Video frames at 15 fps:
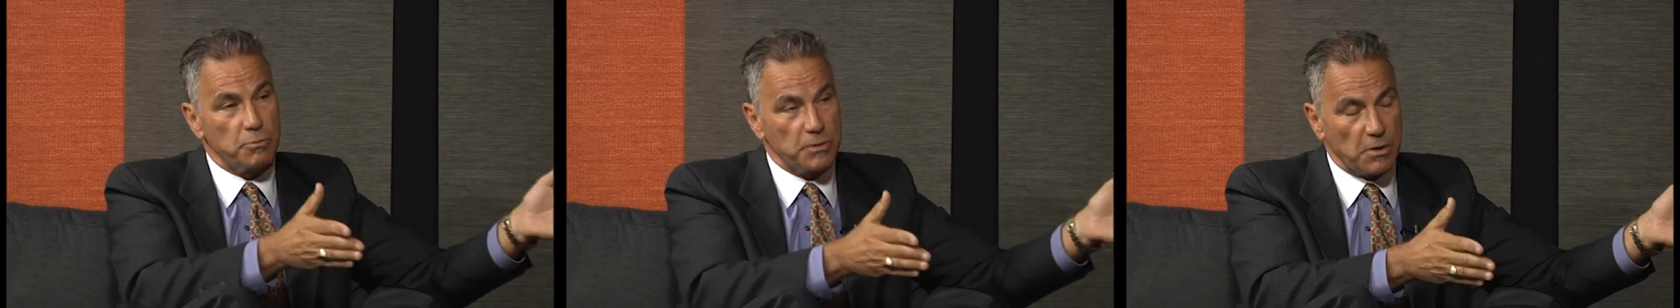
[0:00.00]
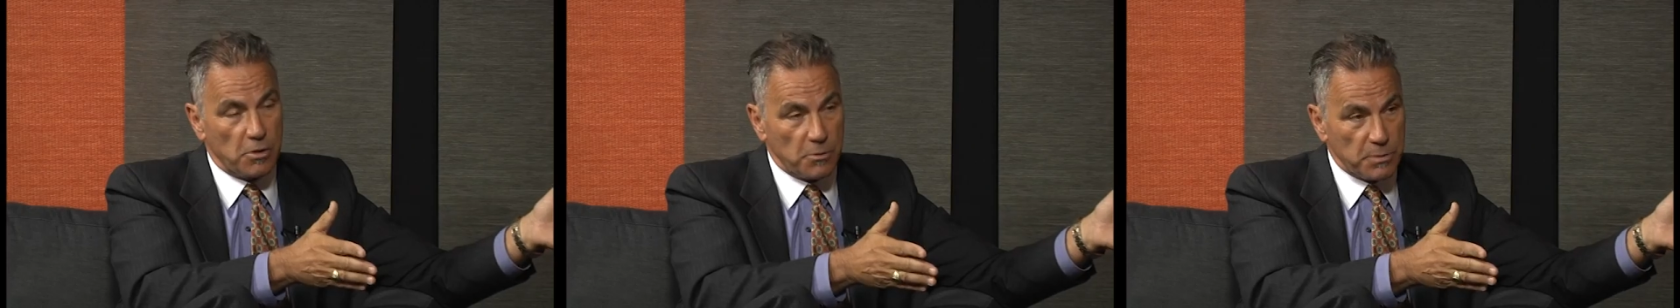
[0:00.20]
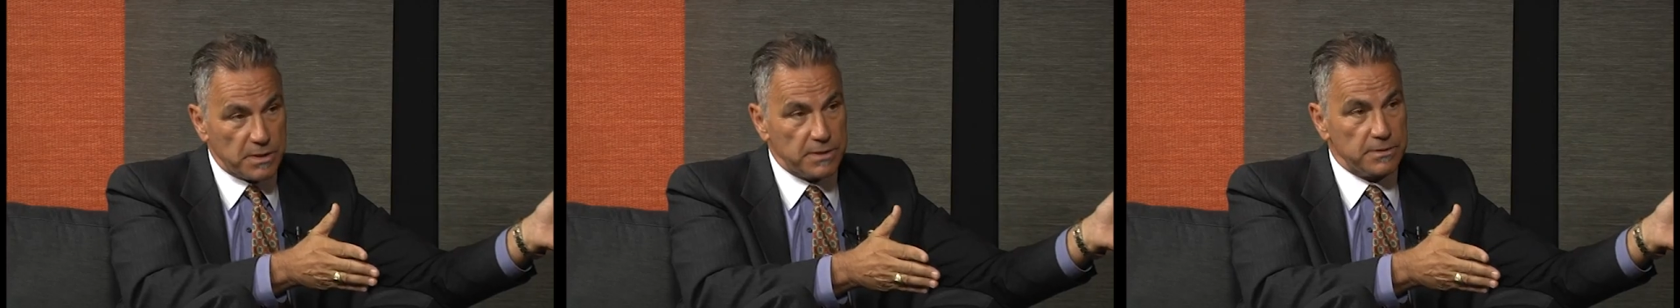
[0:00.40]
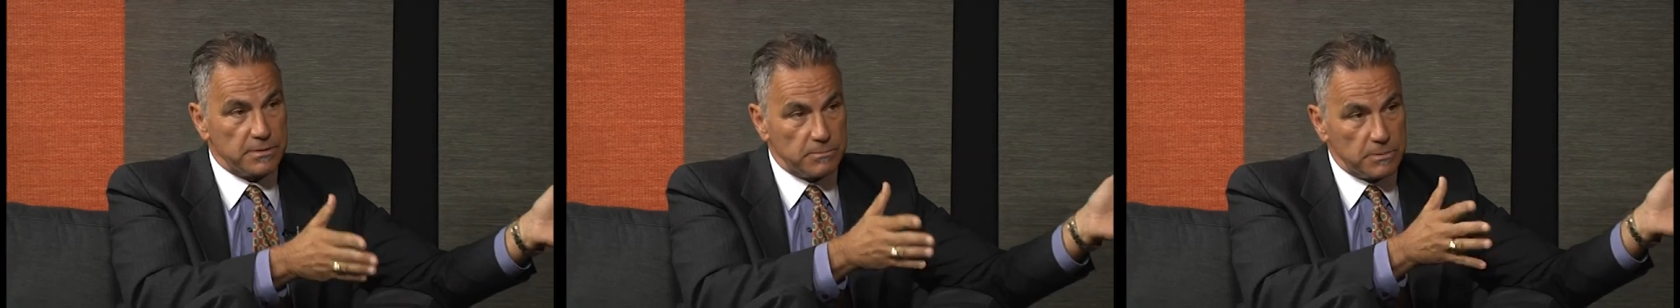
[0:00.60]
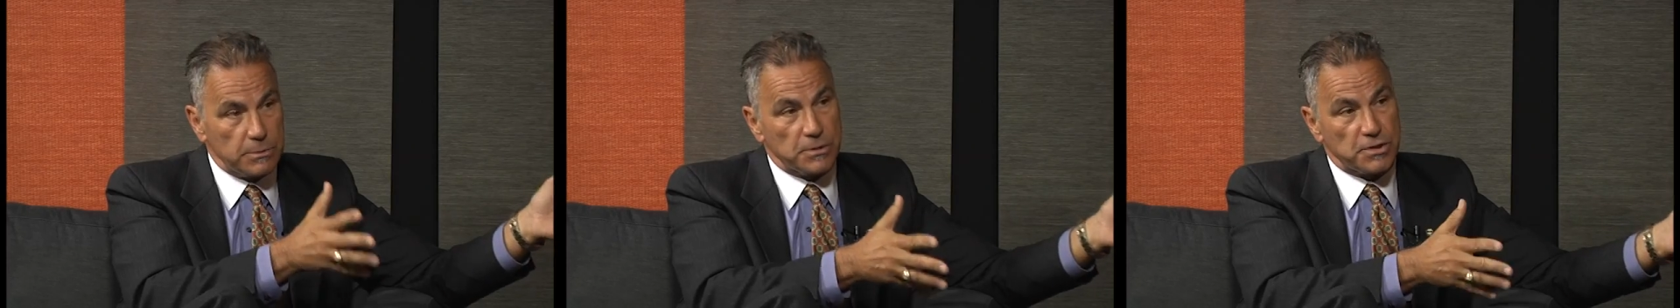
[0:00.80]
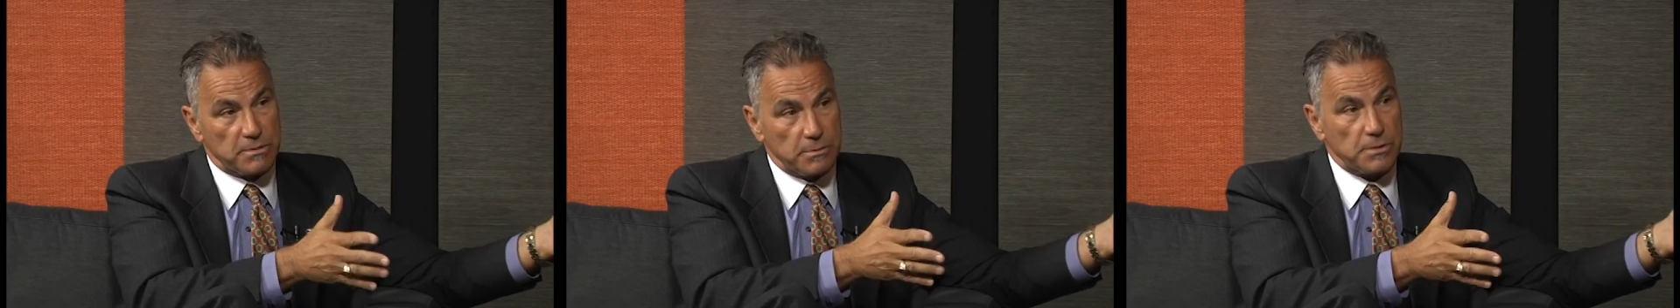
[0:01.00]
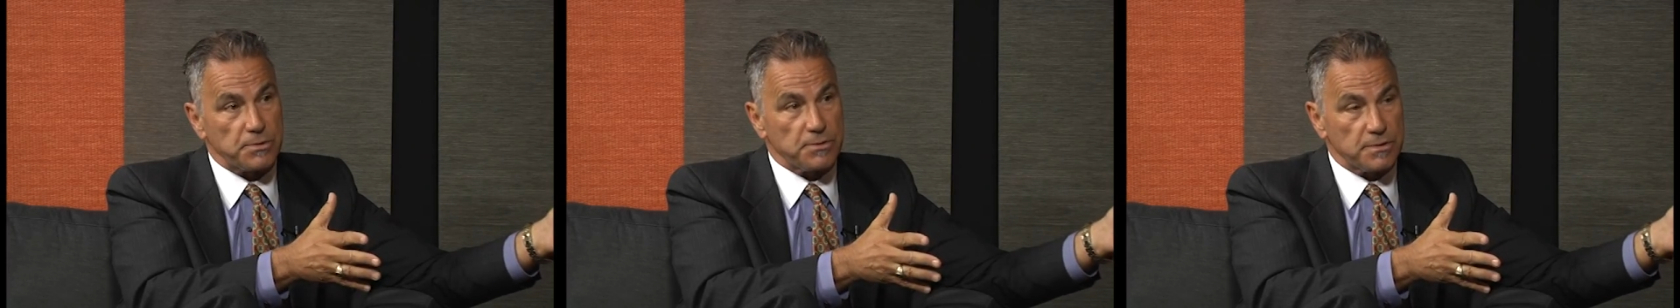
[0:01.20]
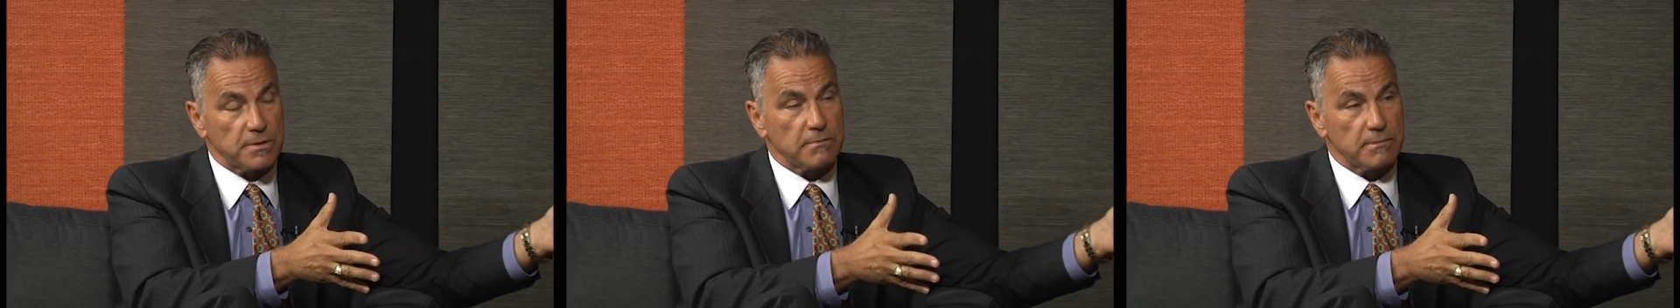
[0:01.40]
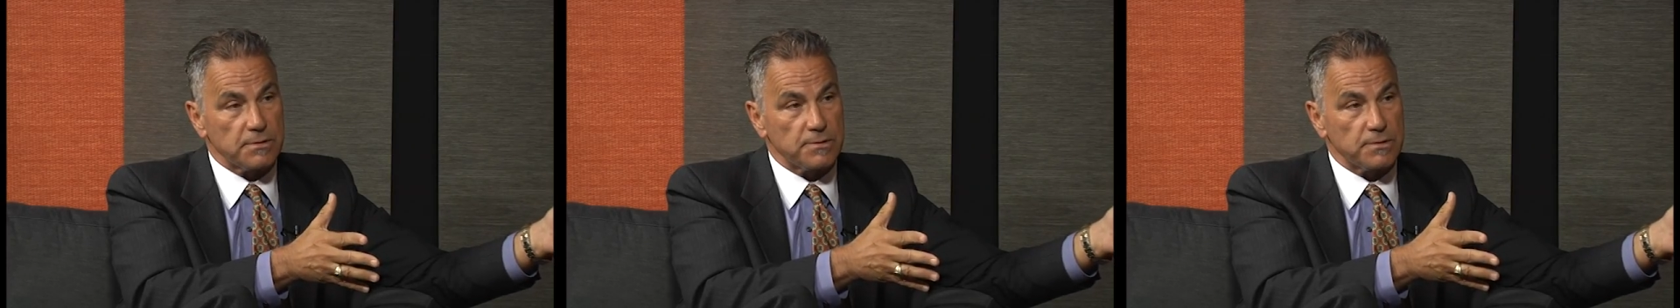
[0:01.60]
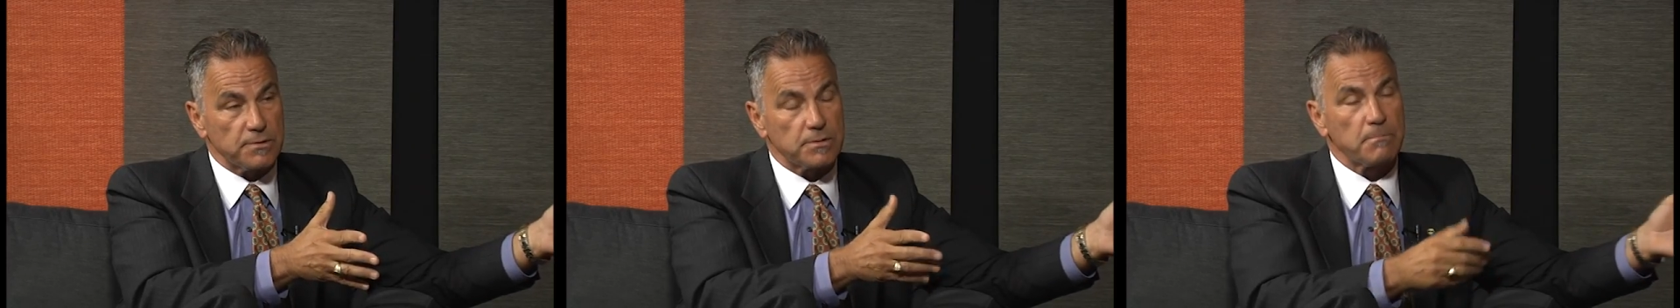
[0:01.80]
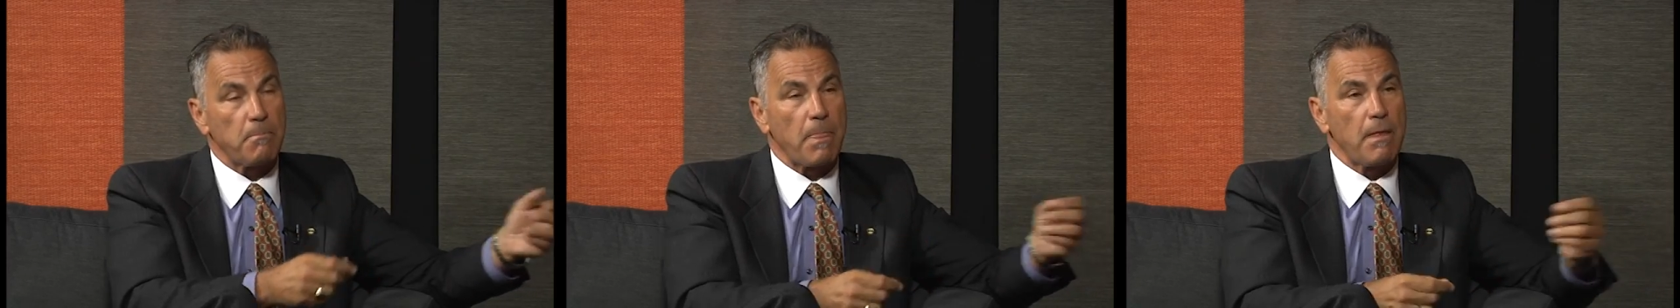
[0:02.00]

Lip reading: or within the U.S. Commercial Services.